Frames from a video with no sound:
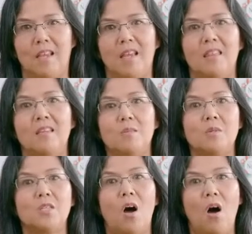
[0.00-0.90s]
This
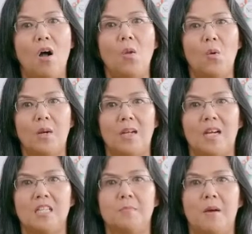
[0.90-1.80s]
was all
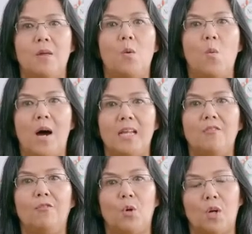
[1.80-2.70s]
organized by the Hawaii
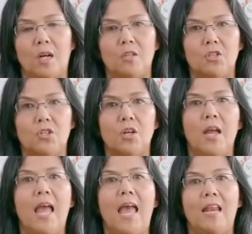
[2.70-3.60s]
Floriculture
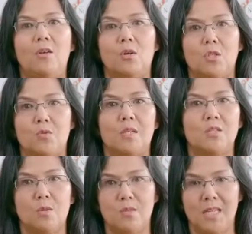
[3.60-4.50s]
and Nursery
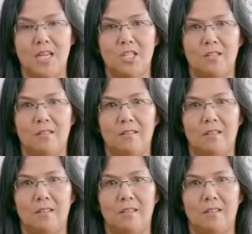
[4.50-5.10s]
Association.